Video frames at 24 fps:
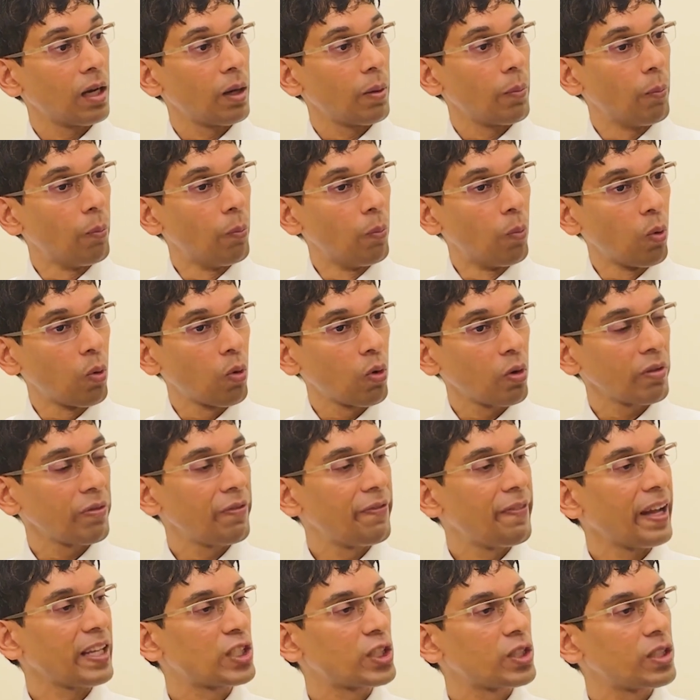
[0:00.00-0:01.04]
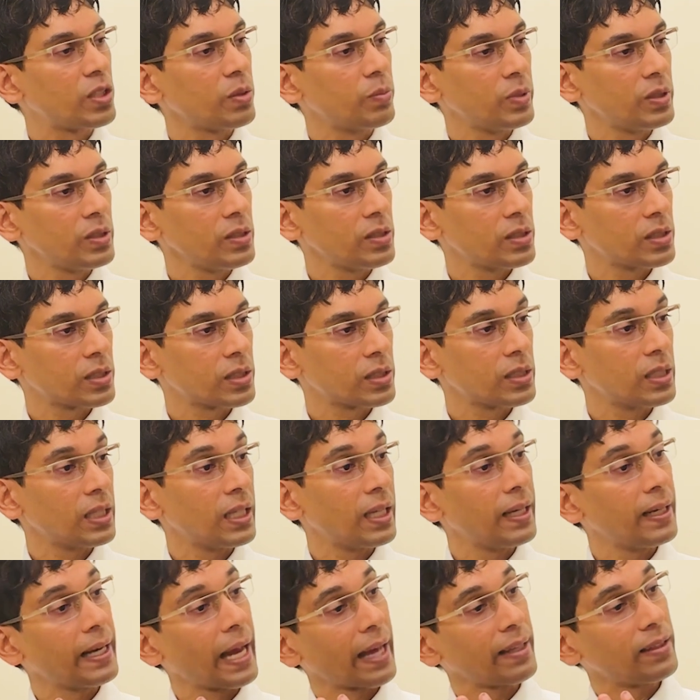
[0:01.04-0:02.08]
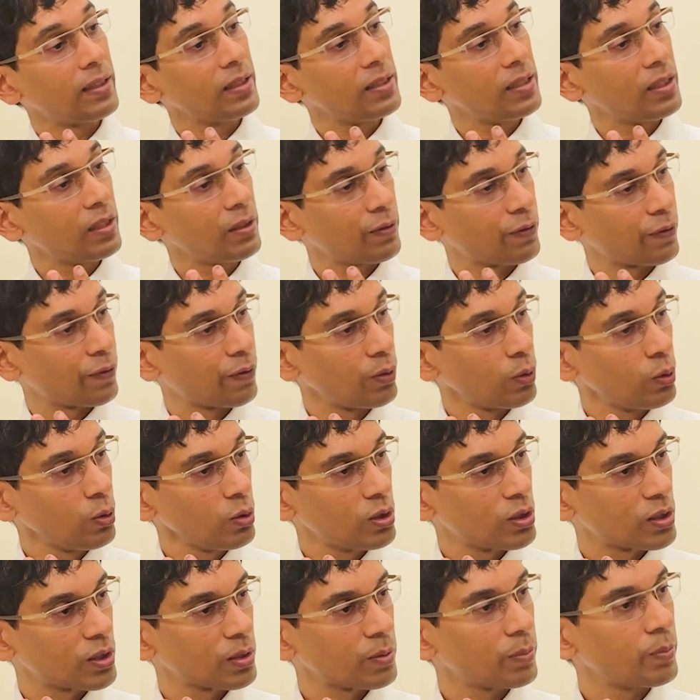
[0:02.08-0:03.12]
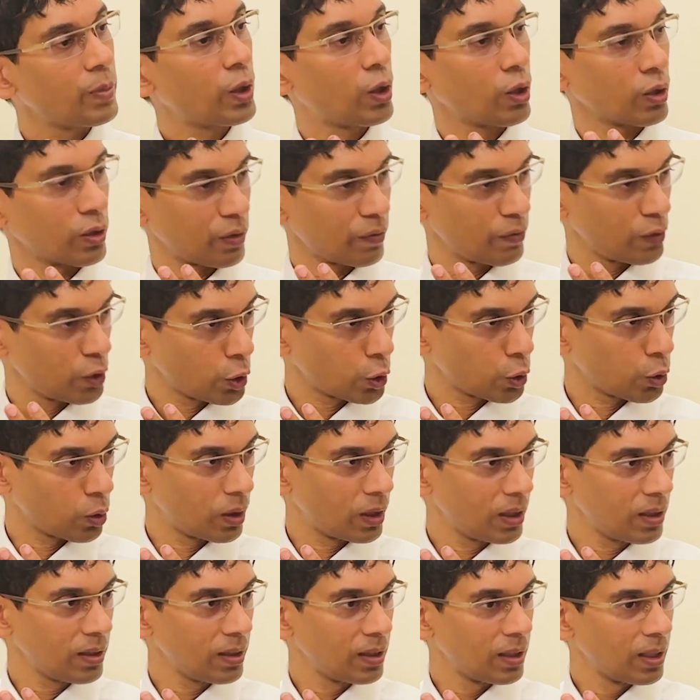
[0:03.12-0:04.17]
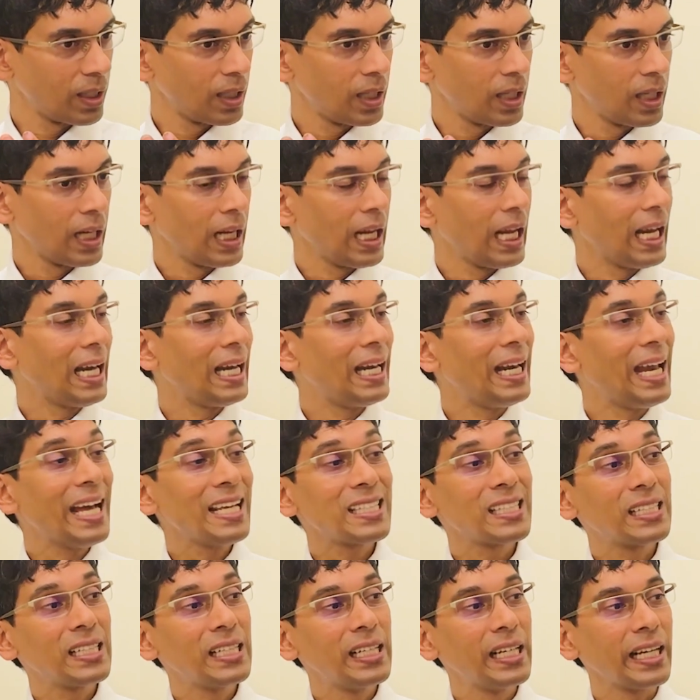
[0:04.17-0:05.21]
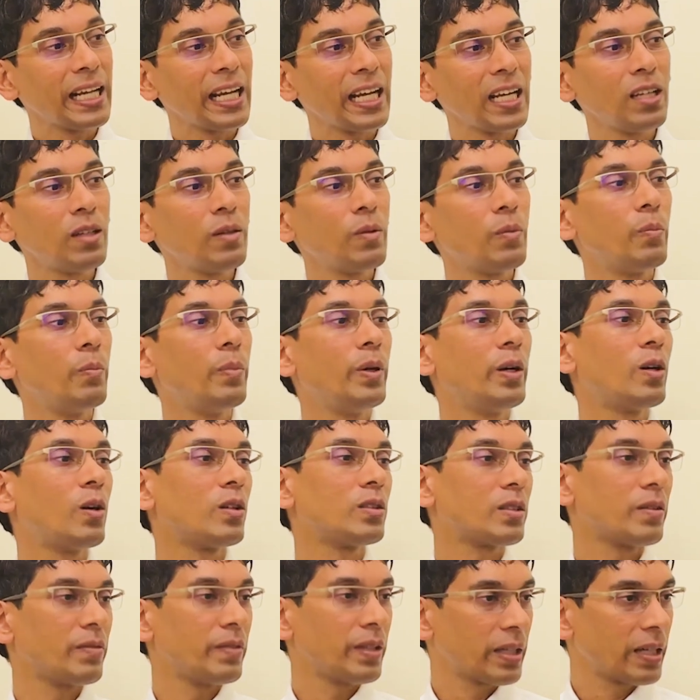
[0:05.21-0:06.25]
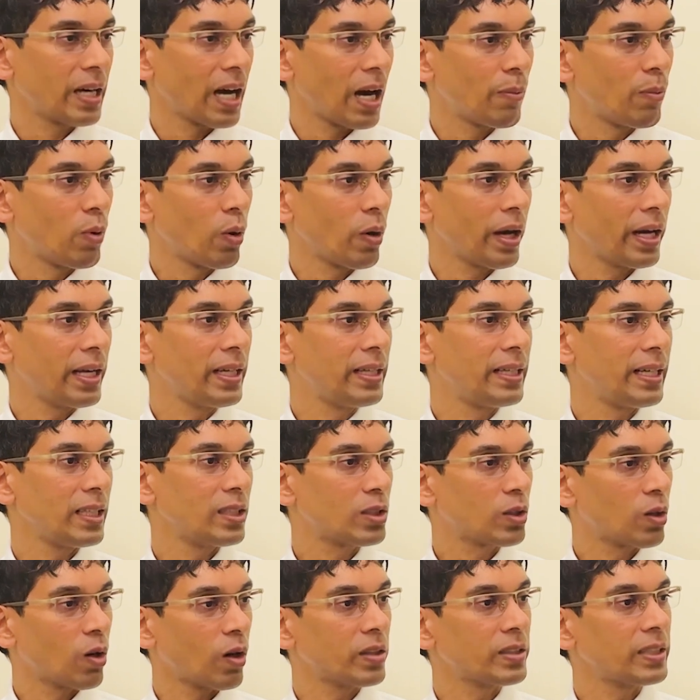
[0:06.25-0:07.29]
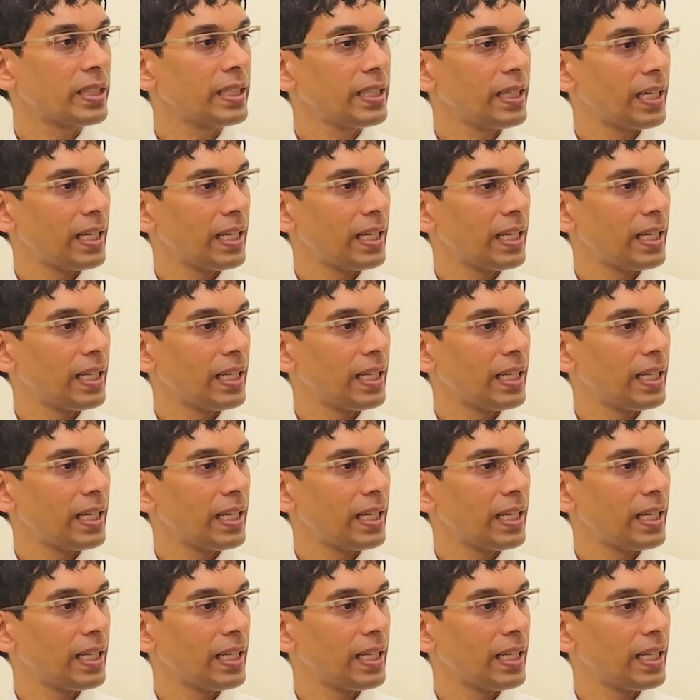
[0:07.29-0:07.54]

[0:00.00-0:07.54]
more vegetables rather than fruits because of the sugar, less grain because of the carbohydrates causing